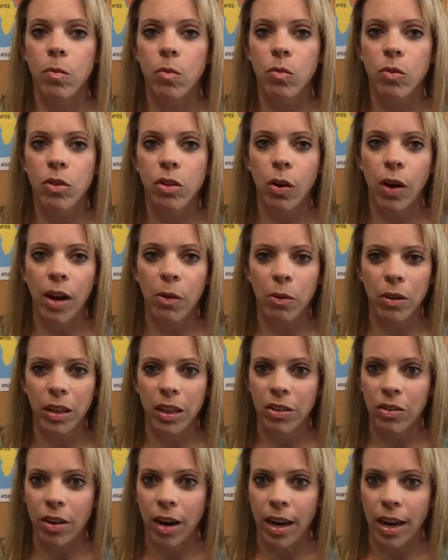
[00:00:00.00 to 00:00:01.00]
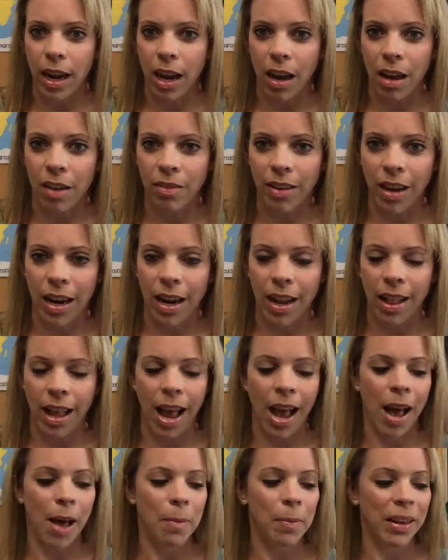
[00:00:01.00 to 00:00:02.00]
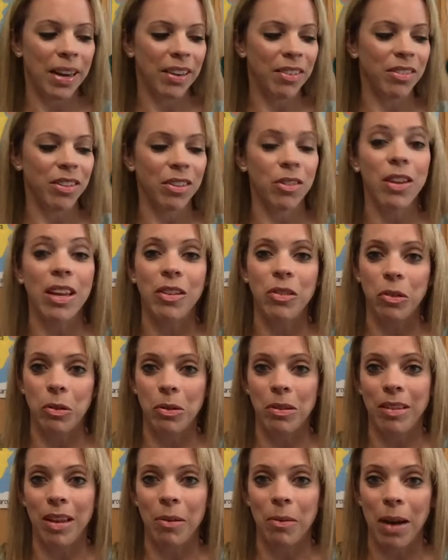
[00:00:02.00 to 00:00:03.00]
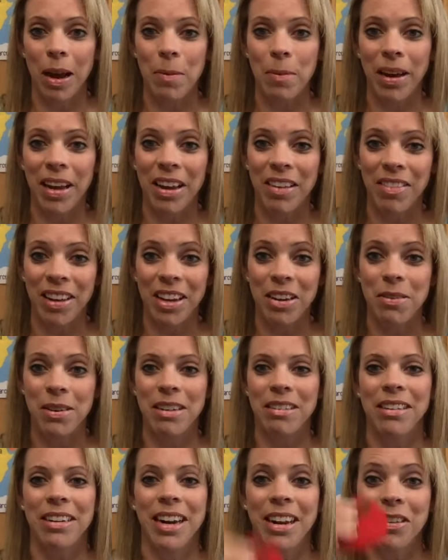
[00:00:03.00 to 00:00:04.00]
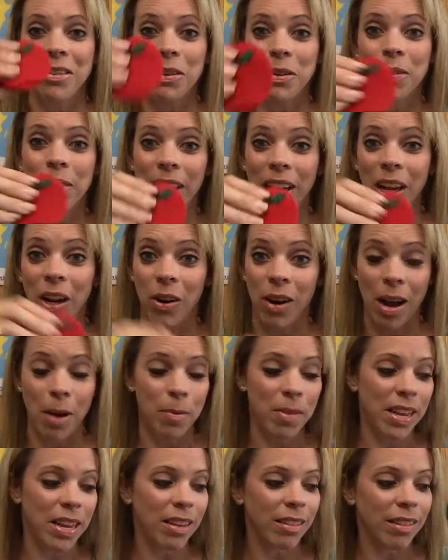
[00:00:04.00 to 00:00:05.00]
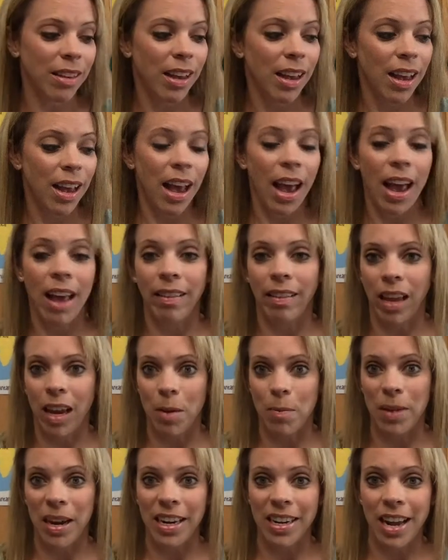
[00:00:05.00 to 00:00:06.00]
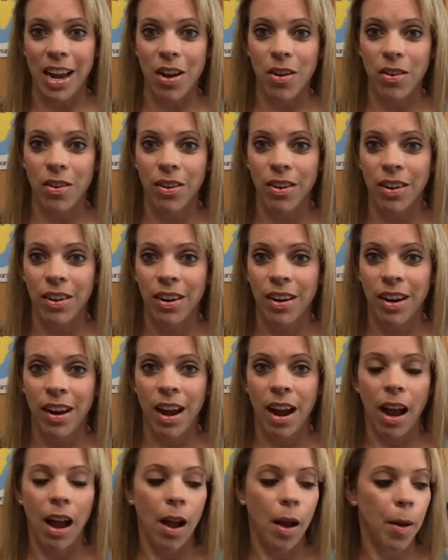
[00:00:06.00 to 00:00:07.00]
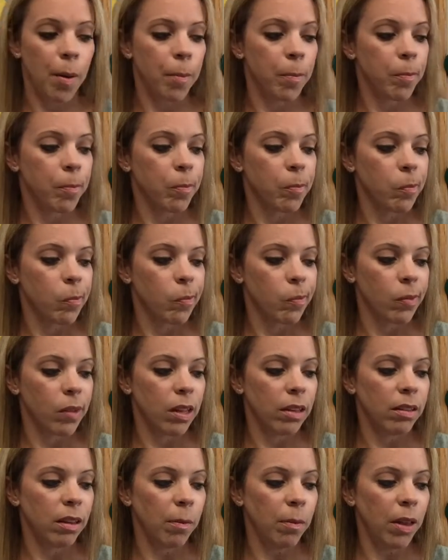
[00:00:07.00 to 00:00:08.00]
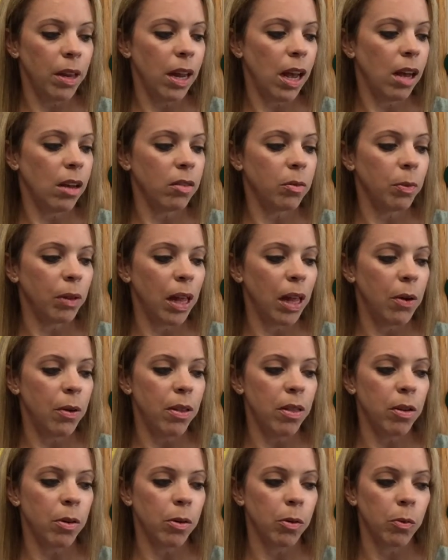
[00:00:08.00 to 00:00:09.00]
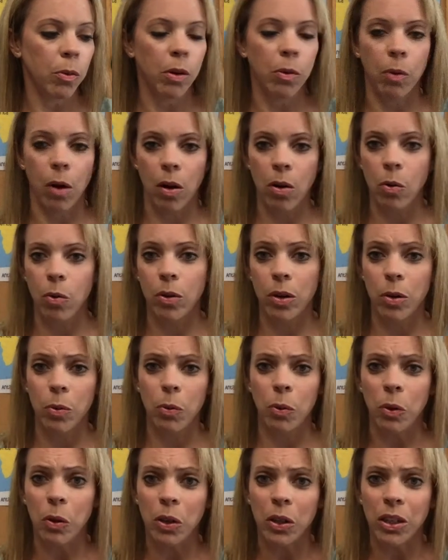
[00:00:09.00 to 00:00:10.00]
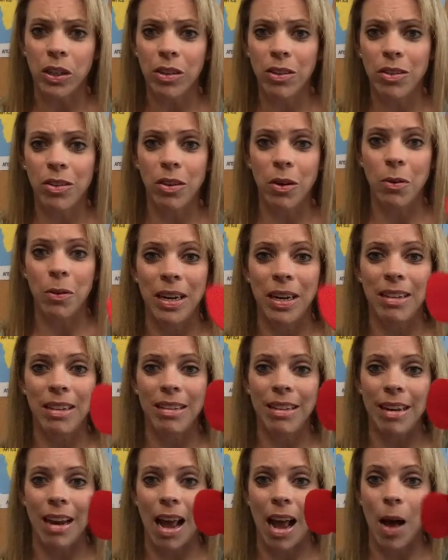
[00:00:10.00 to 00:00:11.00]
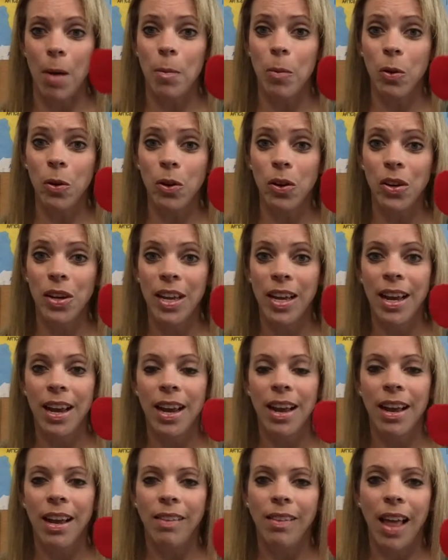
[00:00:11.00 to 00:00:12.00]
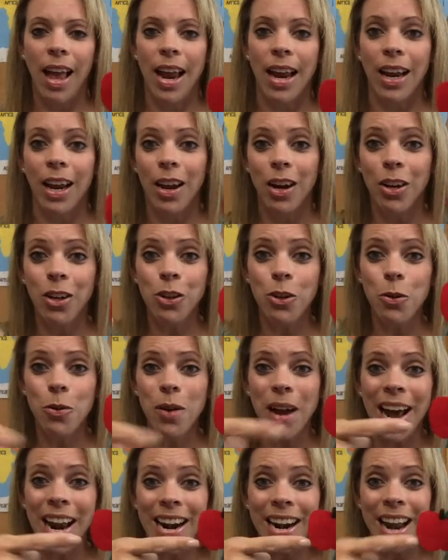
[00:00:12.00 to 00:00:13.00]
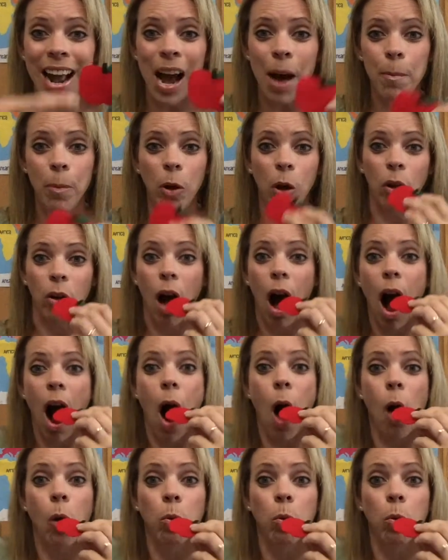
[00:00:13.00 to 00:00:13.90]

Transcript: So I really try now. I've gotten in the habit of just as soon as I write my evaluation, I turn around and grab these and lay them back down. Something else, play with your rewards. So it's an apple, like, you got an apple.